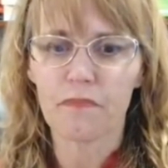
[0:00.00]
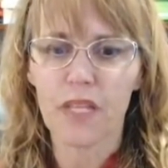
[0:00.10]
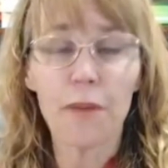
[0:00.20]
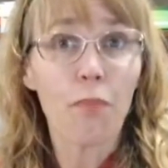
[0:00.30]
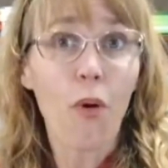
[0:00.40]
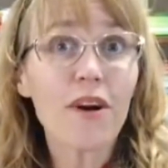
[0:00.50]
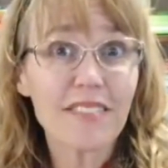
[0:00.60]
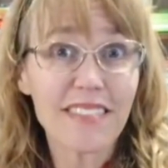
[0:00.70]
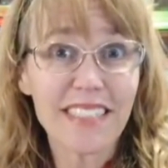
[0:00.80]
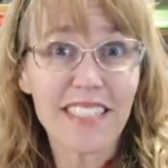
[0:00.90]

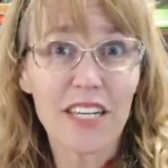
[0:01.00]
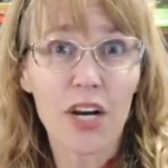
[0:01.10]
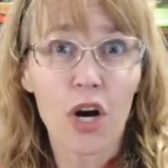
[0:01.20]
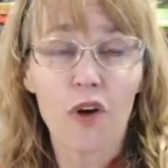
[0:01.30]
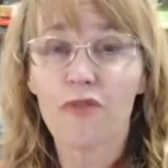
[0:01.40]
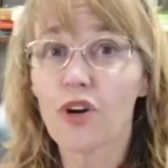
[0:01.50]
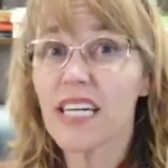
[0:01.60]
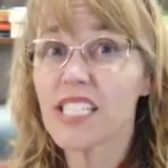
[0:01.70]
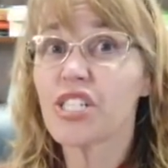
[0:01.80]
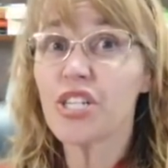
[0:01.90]
important for
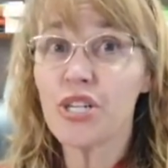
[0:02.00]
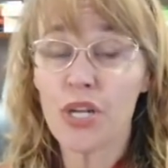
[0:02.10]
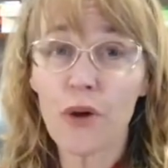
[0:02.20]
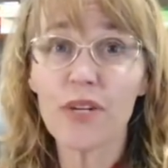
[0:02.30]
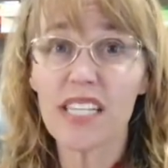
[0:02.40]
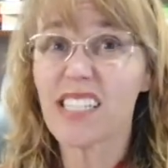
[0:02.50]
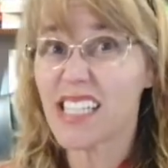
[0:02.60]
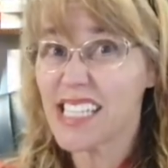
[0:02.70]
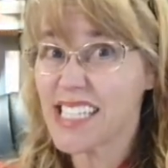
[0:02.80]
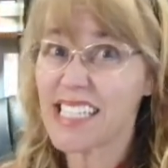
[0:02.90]
us to notice
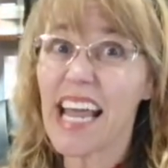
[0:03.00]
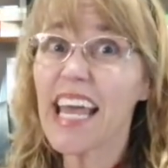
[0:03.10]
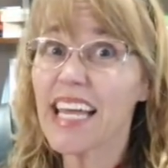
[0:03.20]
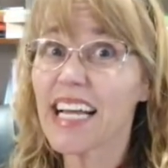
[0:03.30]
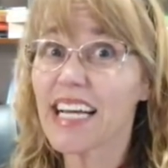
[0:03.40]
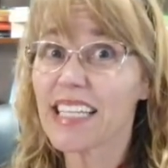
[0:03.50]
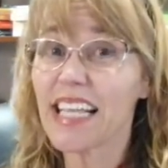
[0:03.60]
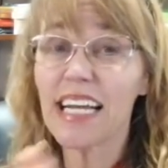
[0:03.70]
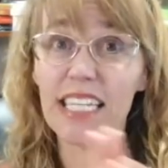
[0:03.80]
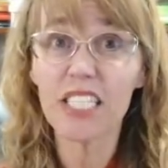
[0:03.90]
the snake
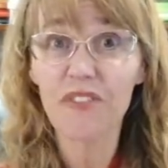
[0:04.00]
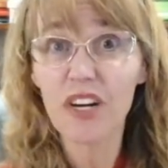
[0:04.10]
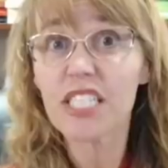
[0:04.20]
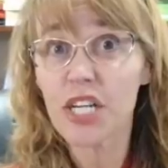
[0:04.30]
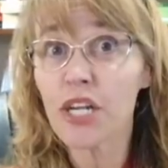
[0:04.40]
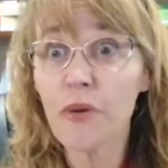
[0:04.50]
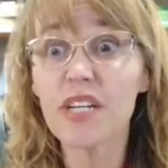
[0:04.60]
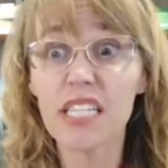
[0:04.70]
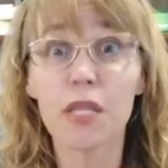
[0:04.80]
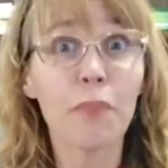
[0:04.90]
than it is for us to
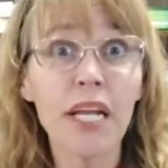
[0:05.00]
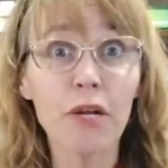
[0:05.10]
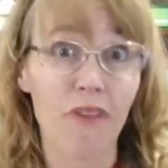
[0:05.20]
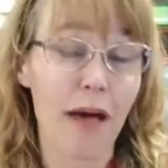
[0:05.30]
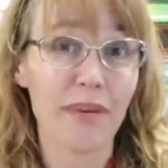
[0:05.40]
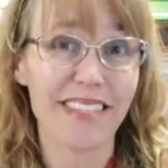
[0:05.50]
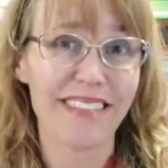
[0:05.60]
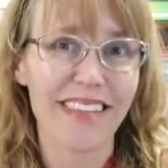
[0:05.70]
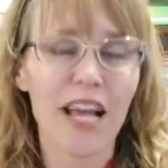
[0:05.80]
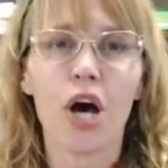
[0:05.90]
notice the bunny rabbit.
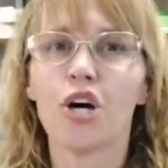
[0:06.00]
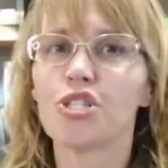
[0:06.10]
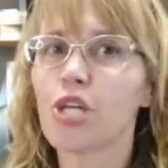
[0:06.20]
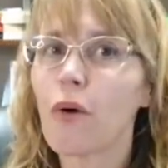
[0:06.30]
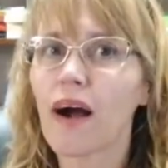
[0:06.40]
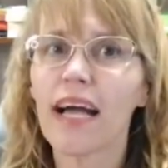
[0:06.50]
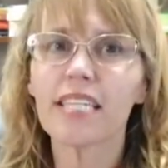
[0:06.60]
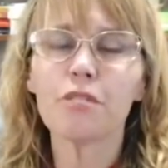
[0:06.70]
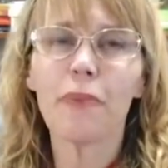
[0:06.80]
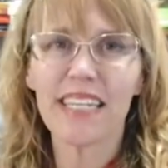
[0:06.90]
So our
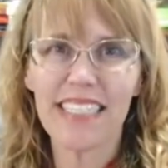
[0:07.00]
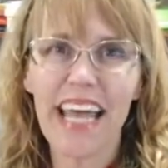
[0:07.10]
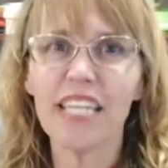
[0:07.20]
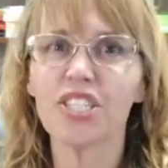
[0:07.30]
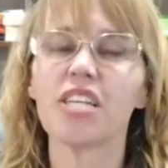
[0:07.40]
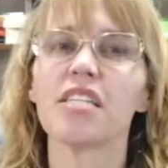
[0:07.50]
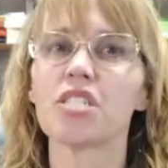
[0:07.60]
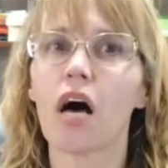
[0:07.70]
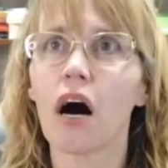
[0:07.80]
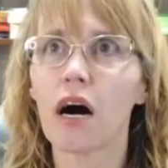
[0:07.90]

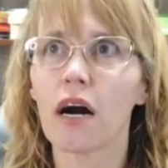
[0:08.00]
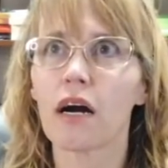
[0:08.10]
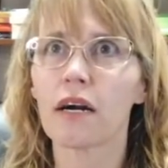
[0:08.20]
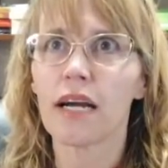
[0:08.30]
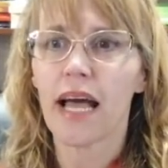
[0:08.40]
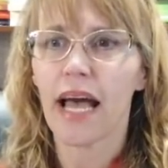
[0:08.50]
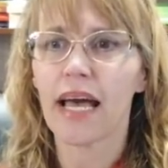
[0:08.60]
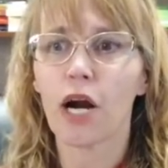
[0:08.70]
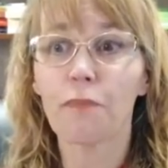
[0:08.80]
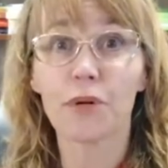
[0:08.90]
expectations are,
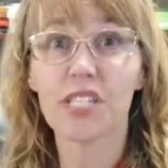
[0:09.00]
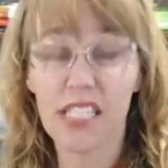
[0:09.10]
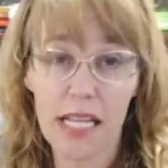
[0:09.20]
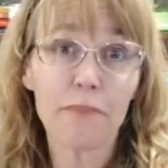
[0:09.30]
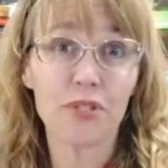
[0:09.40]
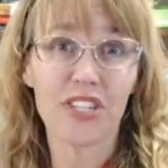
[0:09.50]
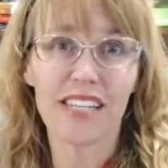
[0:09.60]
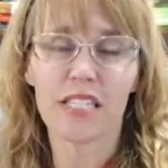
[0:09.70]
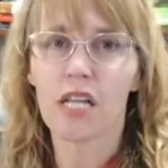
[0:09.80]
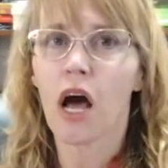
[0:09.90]
and our perceptions